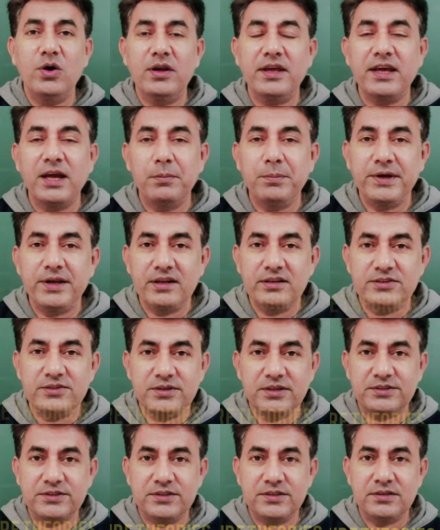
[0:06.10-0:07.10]
on capital
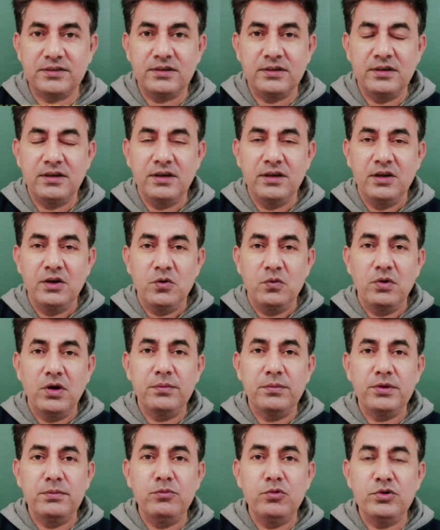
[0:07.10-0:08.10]
structure, one
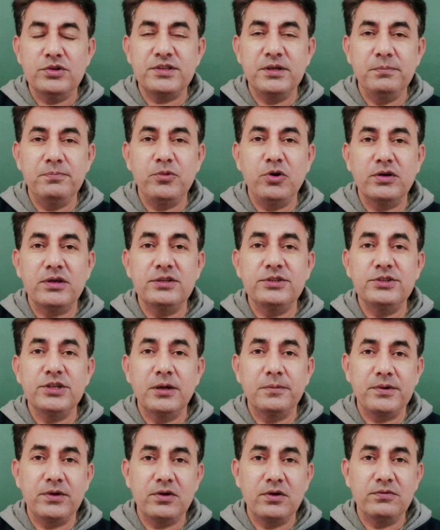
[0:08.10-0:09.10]
of the most important
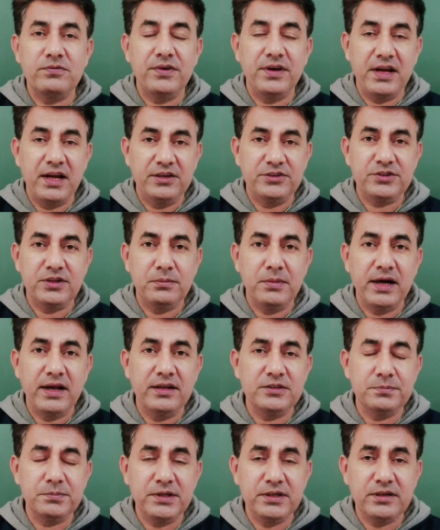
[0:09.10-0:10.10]
chapter of financial
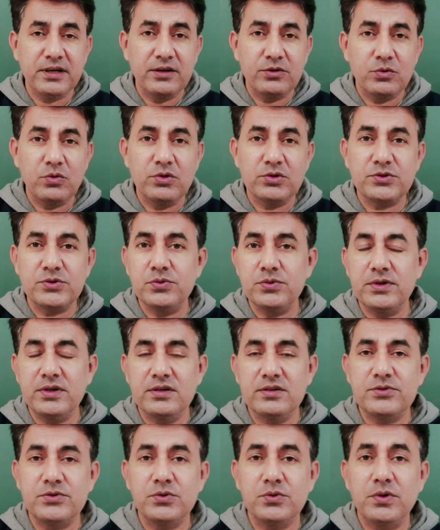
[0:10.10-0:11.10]
management, and those
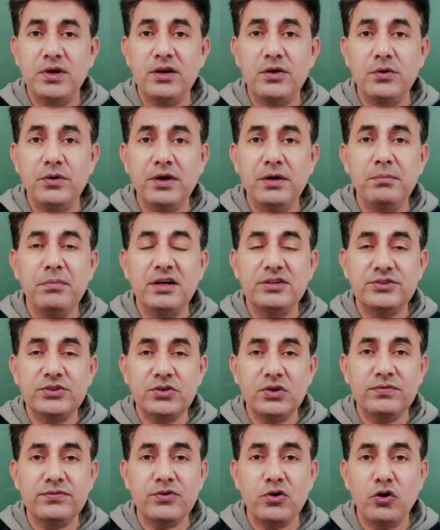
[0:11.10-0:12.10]
students who are doing
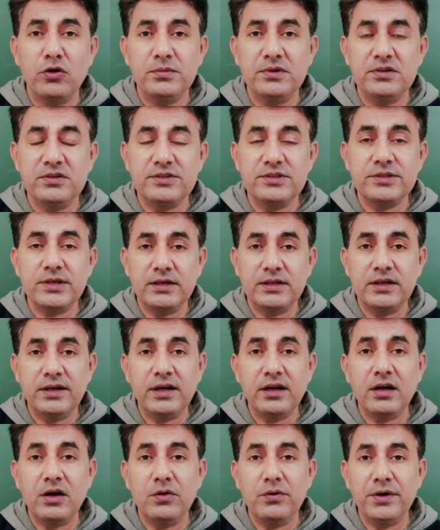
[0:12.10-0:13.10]
Master of Commerce, Chartered
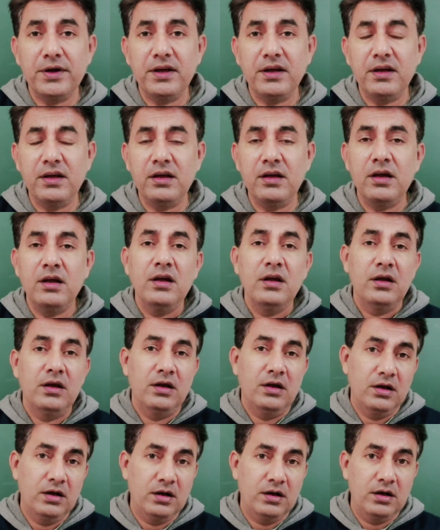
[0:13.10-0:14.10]
Accounting
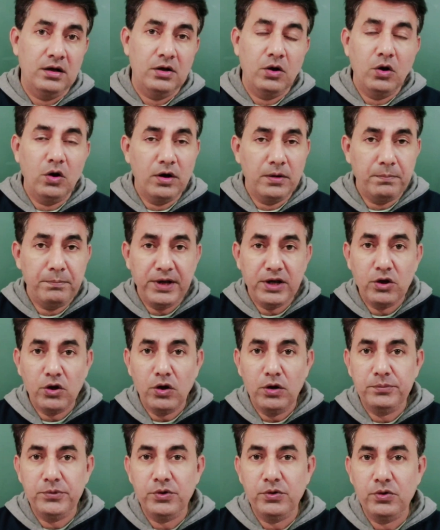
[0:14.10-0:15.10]
or
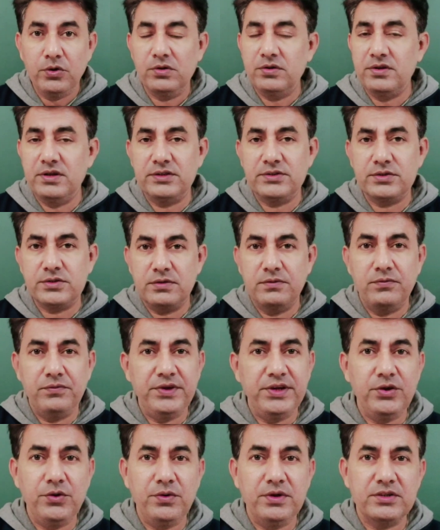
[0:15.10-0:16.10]
BCom, you know, this
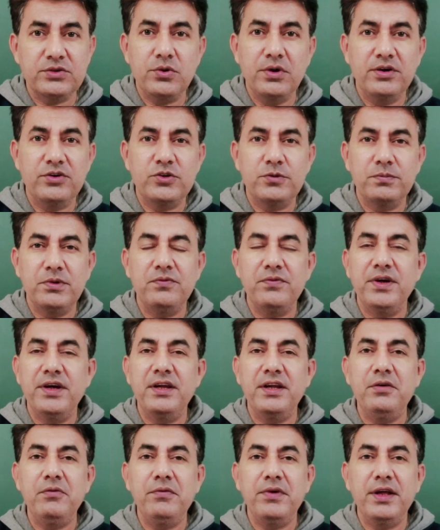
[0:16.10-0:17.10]
video is going to be
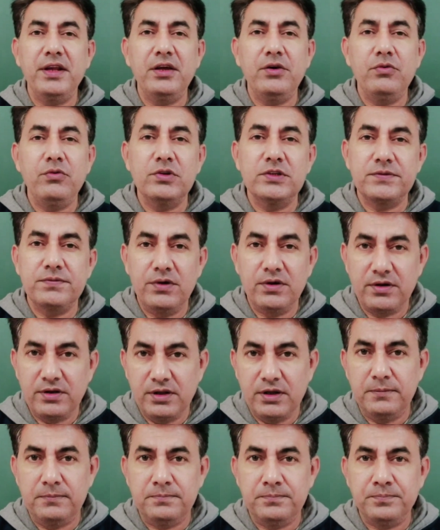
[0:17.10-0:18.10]
very, very useful to
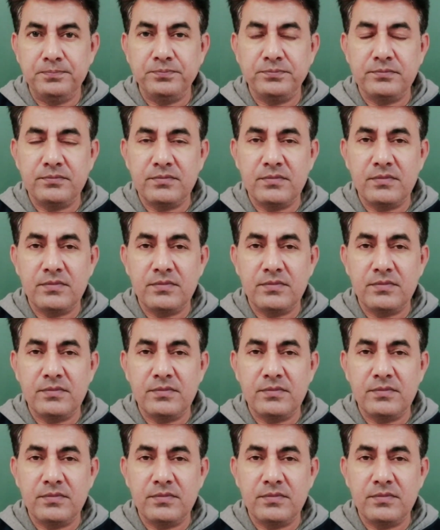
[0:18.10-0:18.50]
them.